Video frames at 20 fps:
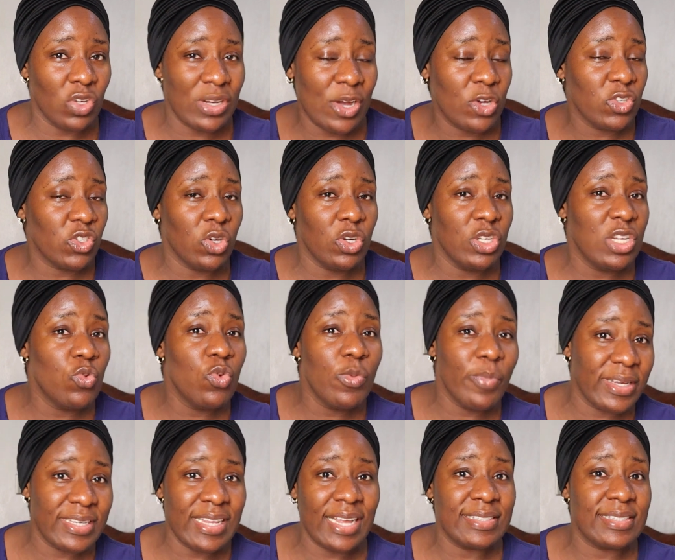It's not only
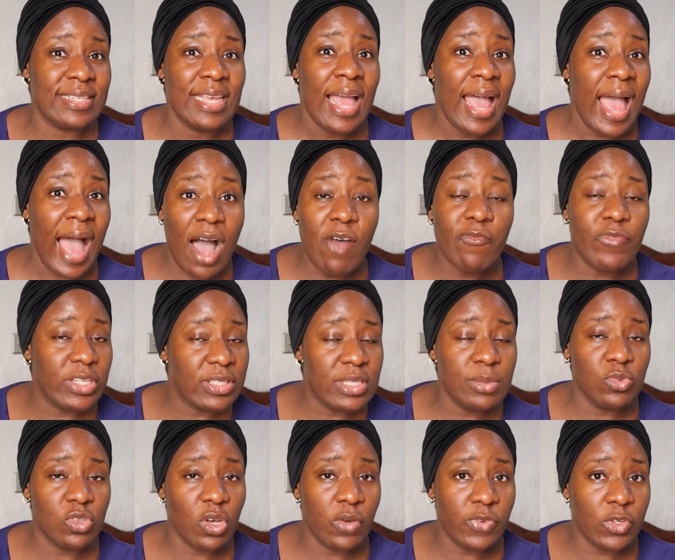women that are
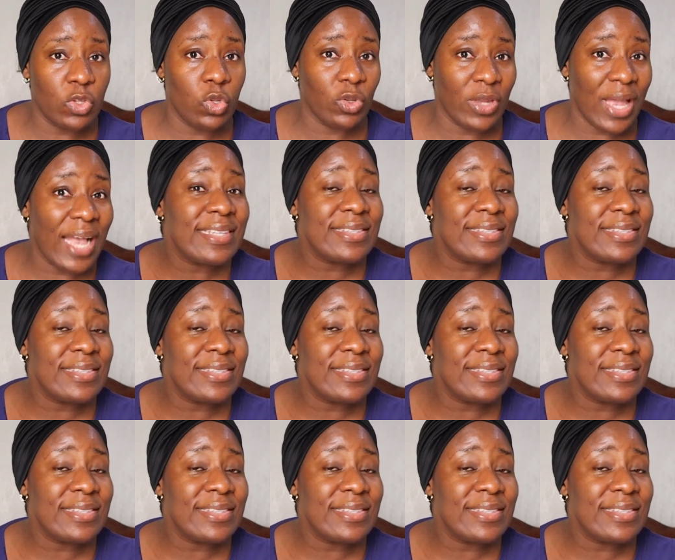victims of it, okay?